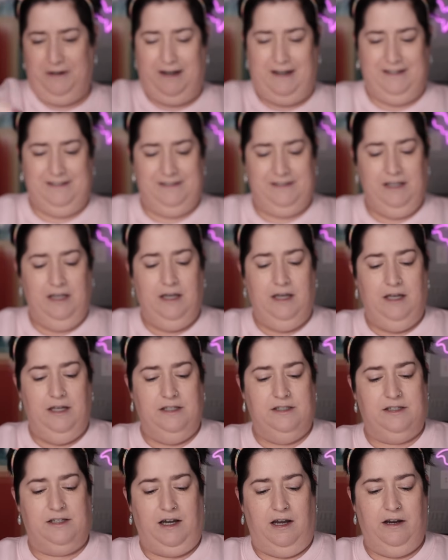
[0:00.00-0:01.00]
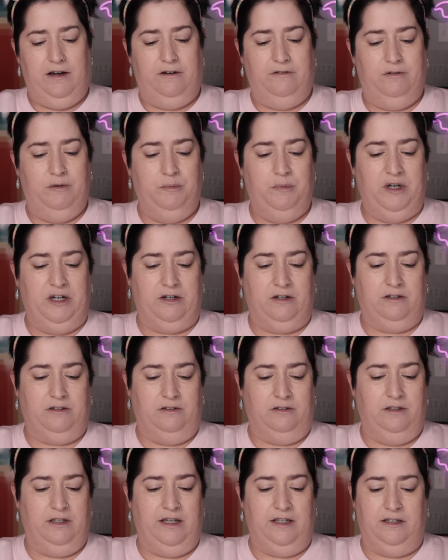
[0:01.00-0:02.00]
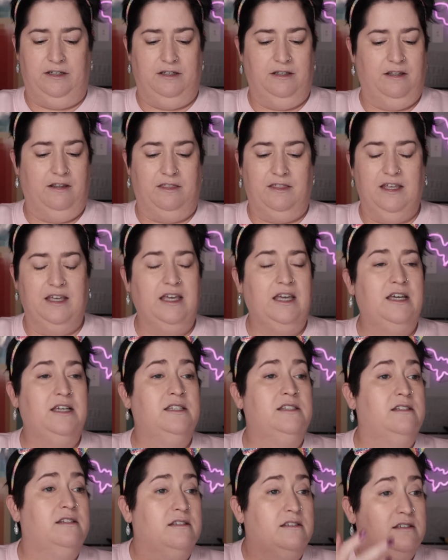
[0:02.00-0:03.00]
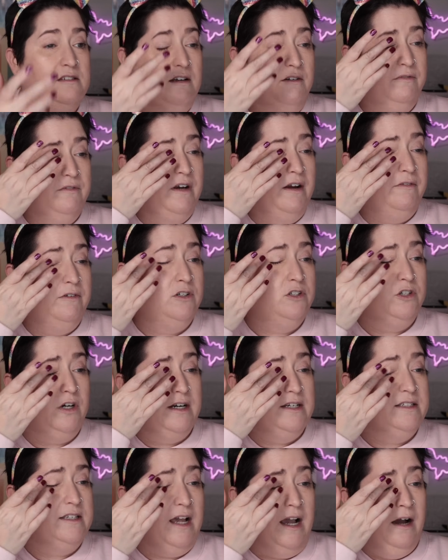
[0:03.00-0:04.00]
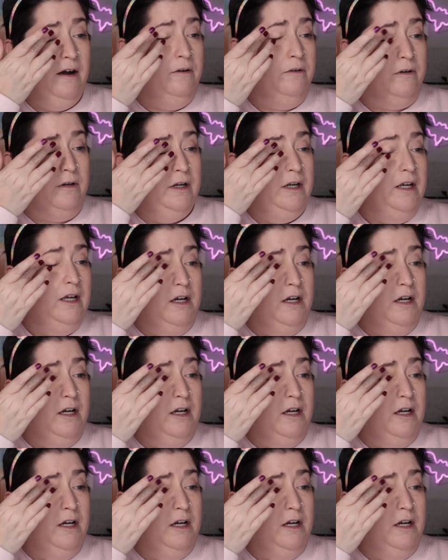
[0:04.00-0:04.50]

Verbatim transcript: guys. It's kind of a miracle. And the thing is, this stuff never dries out.